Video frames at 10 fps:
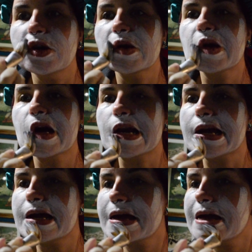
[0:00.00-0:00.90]
no
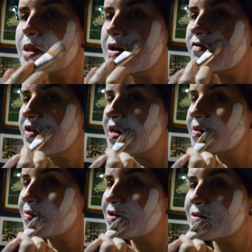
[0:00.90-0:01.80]
colour on their
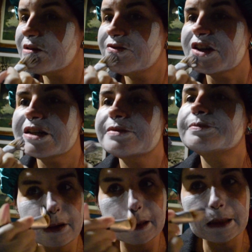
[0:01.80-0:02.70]
face whatsoever.
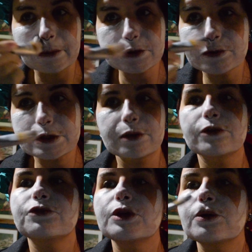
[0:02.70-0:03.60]
There was also a
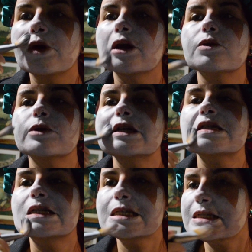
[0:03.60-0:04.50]
few other
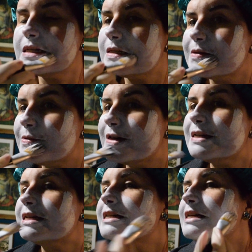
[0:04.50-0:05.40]
reasons as to why